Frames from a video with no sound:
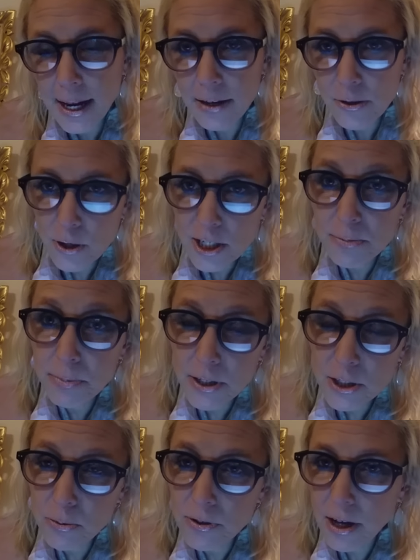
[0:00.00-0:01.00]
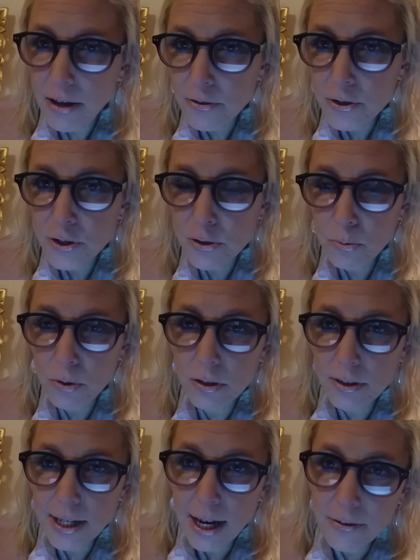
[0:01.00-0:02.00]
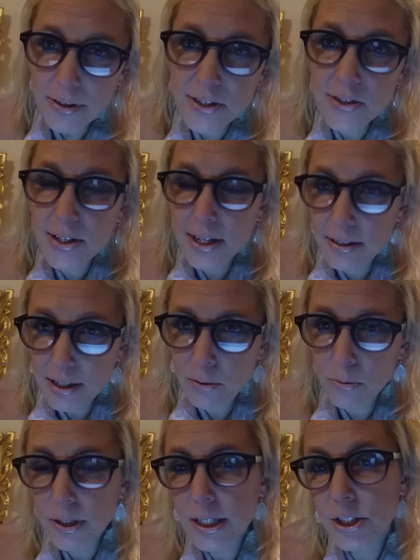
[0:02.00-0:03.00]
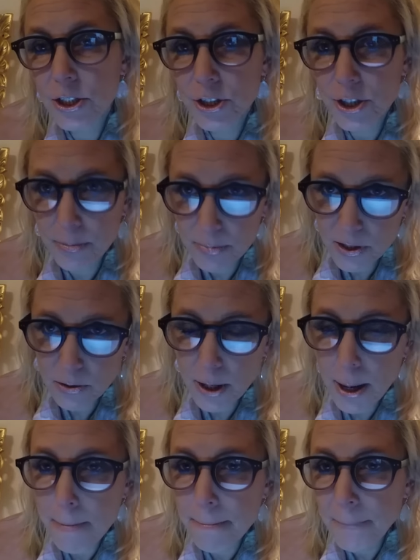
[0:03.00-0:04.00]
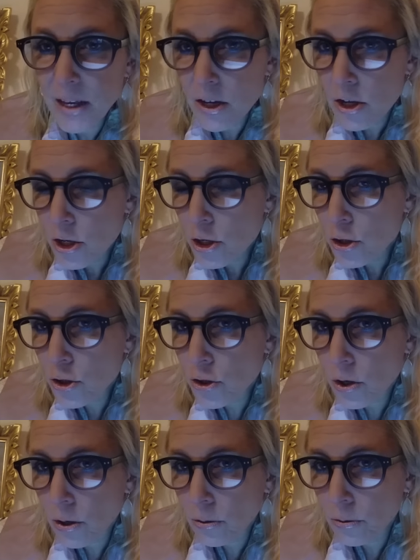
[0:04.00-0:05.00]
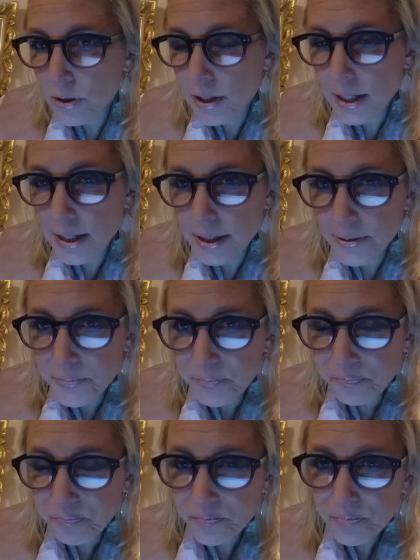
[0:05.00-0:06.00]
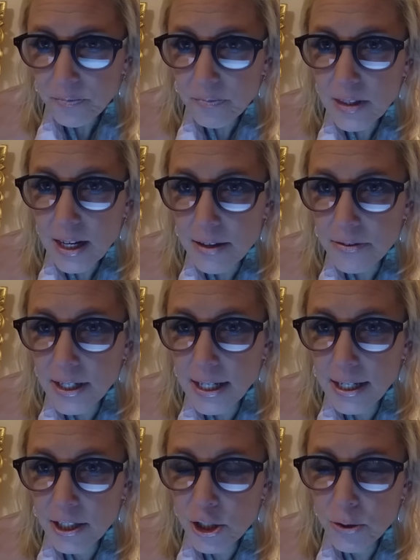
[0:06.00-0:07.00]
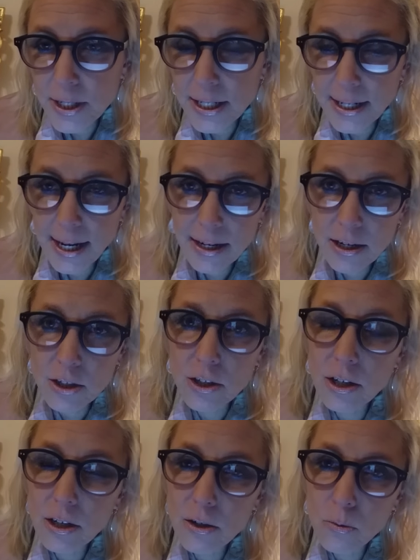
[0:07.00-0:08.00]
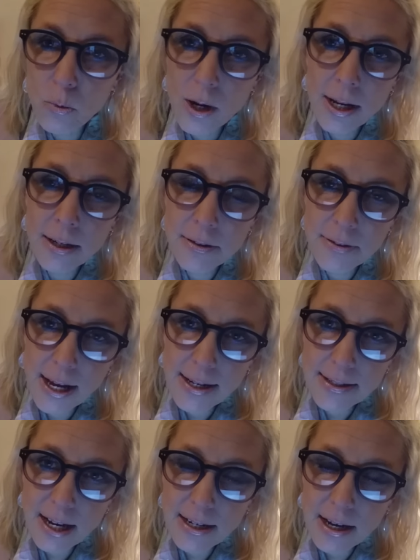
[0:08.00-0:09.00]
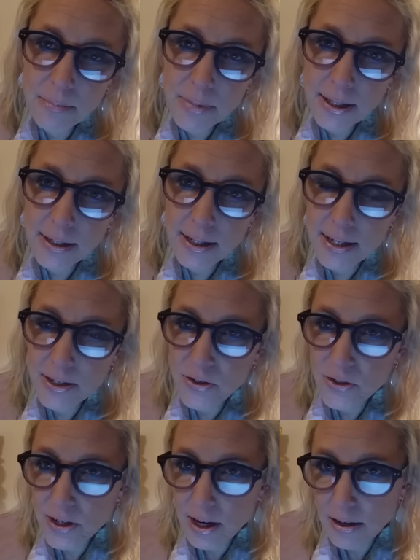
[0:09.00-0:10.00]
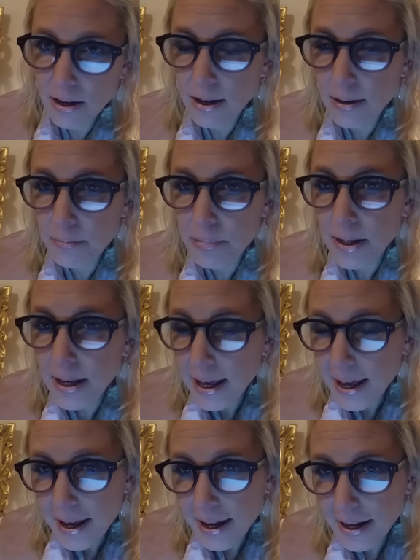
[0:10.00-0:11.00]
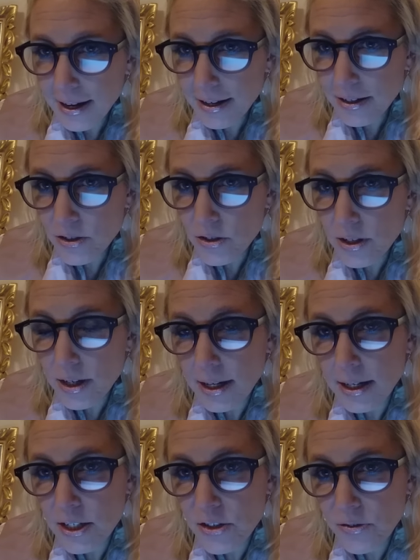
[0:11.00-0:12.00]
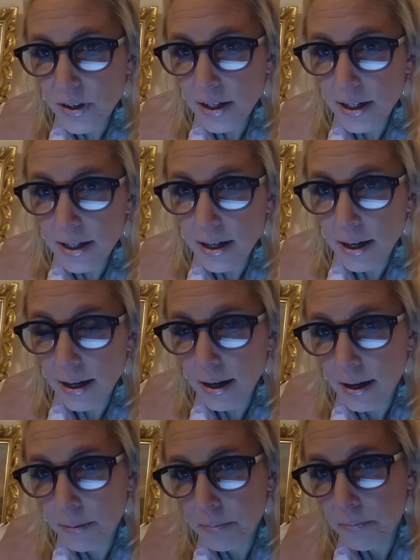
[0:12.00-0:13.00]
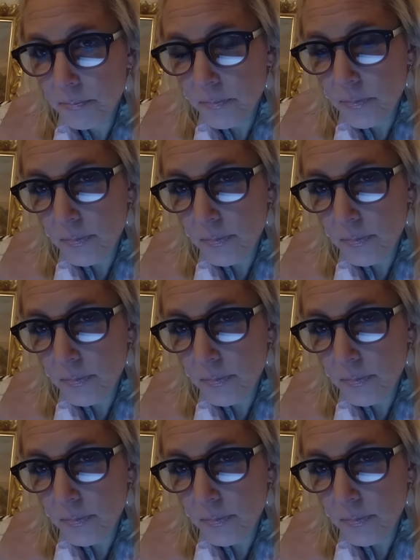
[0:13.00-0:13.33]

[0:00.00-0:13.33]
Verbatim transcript: and their experience with others in the world and how they stand in relationship to it. So the the injury can occur when that dynamic is set up, and it is very um,